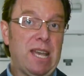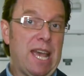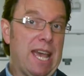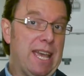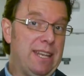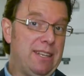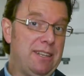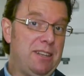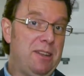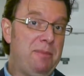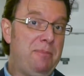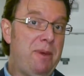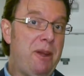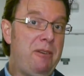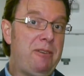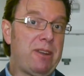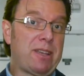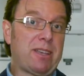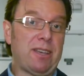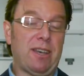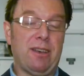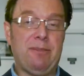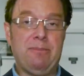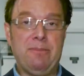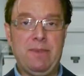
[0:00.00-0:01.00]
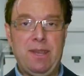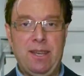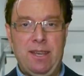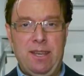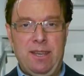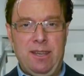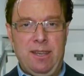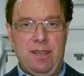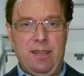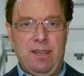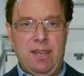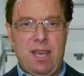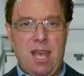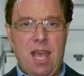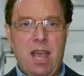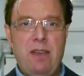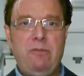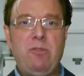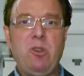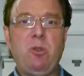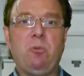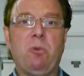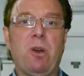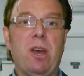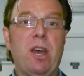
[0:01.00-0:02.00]
and in America.
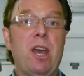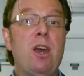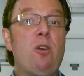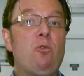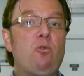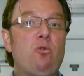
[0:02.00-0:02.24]
Everywhere,